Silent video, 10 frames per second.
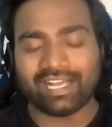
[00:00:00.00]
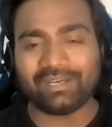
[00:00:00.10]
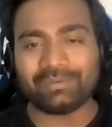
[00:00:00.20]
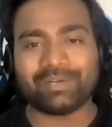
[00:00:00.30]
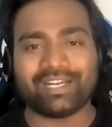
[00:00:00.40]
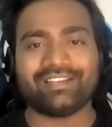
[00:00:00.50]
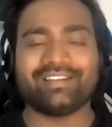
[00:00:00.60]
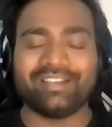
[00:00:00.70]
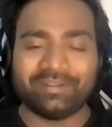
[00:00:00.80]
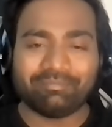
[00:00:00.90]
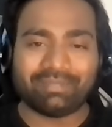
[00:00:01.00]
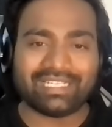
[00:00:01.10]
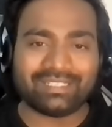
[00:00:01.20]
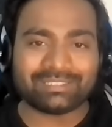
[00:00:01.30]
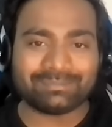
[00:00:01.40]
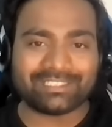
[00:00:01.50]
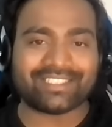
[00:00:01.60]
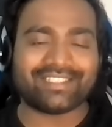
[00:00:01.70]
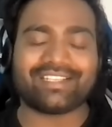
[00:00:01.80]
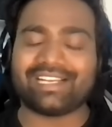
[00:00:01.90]
Hello everyone, my name is
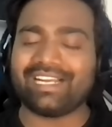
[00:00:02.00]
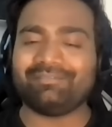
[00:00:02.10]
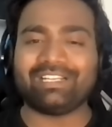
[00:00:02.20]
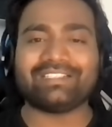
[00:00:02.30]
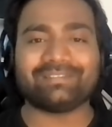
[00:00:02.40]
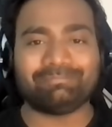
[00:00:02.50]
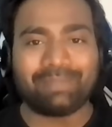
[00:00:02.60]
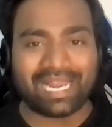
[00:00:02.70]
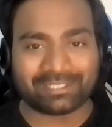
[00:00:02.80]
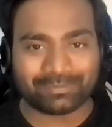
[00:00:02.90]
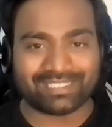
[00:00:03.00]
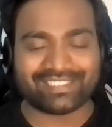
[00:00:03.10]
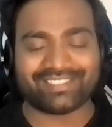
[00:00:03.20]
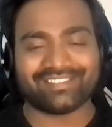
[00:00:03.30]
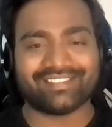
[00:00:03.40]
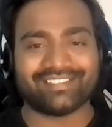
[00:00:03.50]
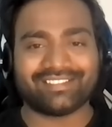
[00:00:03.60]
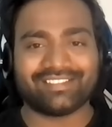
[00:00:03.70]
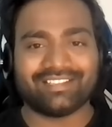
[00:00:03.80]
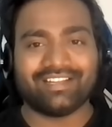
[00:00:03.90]
Abhishek and welcome back to my channel.
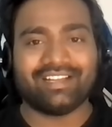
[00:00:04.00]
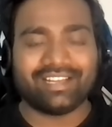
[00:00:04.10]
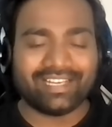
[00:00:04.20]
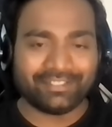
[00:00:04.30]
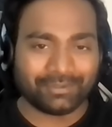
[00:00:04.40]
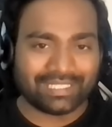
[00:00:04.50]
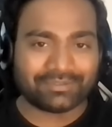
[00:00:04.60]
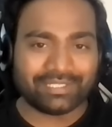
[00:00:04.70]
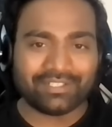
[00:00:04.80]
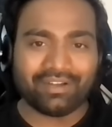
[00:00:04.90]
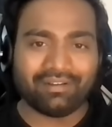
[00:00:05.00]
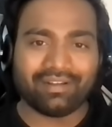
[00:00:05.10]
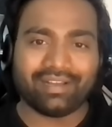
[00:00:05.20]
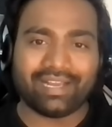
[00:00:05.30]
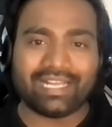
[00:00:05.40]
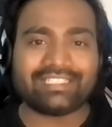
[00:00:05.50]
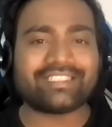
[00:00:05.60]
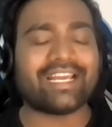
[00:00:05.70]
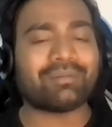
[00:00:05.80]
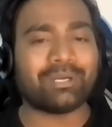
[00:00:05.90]
In today's video, I'll
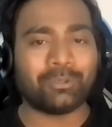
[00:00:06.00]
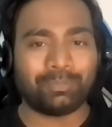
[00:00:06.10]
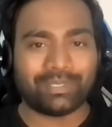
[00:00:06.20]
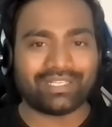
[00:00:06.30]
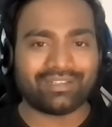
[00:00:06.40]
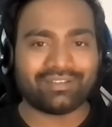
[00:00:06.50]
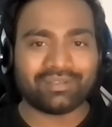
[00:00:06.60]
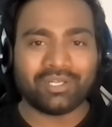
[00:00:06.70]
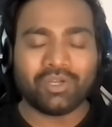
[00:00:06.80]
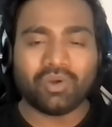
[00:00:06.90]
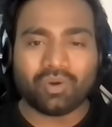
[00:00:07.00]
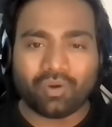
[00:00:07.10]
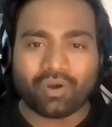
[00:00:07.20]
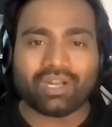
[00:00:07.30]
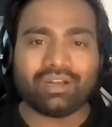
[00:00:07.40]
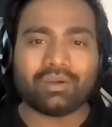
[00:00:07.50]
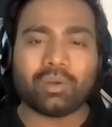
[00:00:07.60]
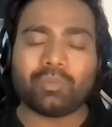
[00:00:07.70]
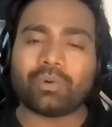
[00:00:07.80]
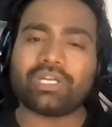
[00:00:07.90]
share my opinion on
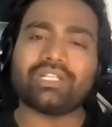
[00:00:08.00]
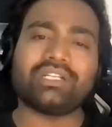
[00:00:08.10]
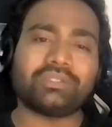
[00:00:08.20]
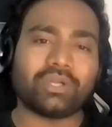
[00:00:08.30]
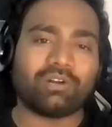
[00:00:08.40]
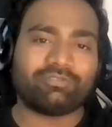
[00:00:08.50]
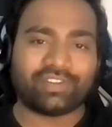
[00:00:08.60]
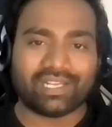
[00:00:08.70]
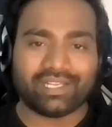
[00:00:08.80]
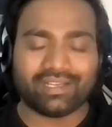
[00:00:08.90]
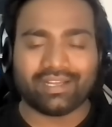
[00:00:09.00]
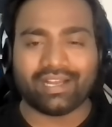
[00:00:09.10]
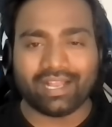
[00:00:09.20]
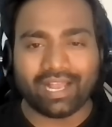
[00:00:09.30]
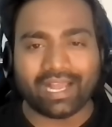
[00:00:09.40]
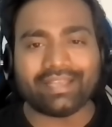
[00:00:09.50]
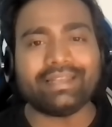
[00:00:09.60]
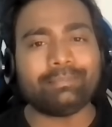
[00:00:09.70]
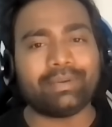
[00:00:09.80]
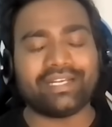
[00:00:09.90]
what are the top 5
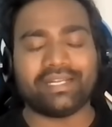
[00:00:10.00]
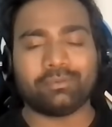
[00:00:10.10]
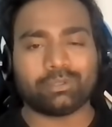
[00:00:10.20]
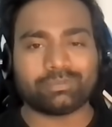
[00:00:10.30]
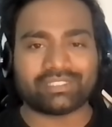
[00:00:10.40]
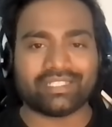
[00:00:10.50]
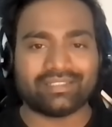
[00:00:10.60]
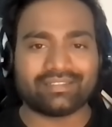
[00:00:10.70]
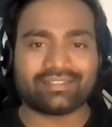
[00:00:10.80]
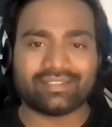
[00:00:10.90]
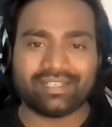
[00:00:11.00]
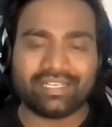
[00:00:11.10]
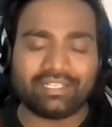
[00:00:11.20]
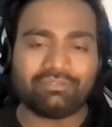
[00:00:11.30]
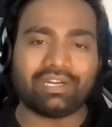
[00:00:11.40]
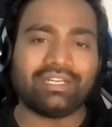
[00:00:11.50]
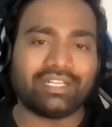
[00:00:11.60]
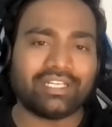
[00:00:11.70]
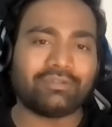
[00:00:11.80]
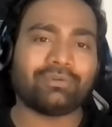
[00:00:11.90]
highly paid DevOps skills in
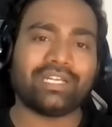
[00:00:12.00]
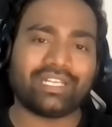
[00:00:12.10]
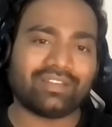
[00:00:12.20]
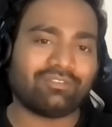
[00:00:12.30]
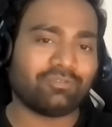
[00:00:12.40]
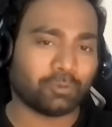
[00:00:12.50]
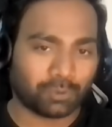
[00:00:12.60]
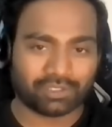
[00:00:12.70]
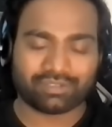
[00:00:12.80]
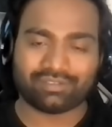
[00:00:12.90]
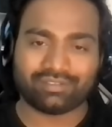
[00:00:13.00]
2024.